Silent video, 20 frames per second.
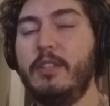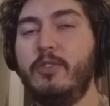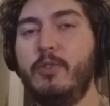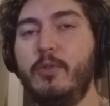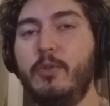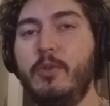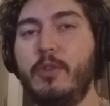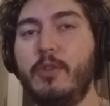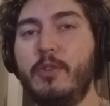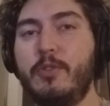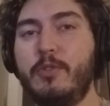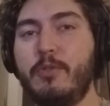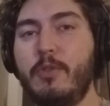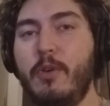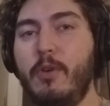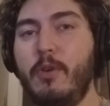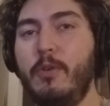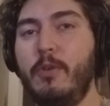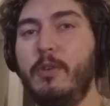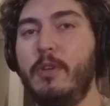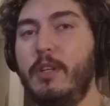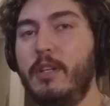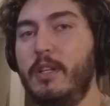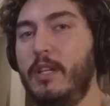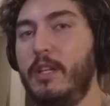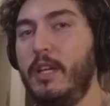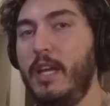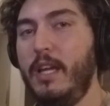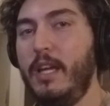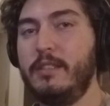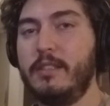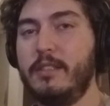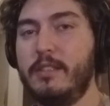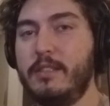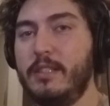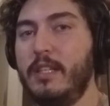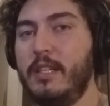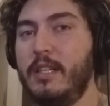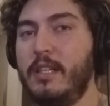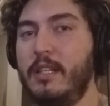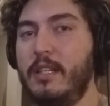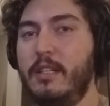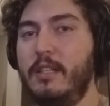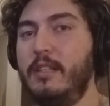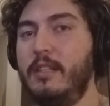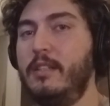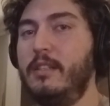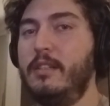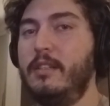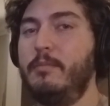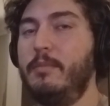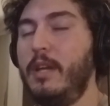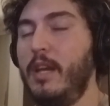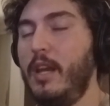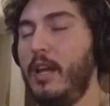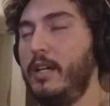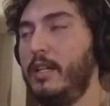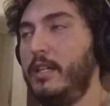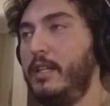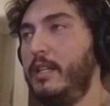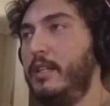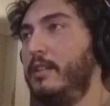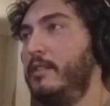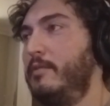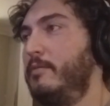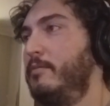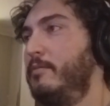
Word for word: to control SSL plugin.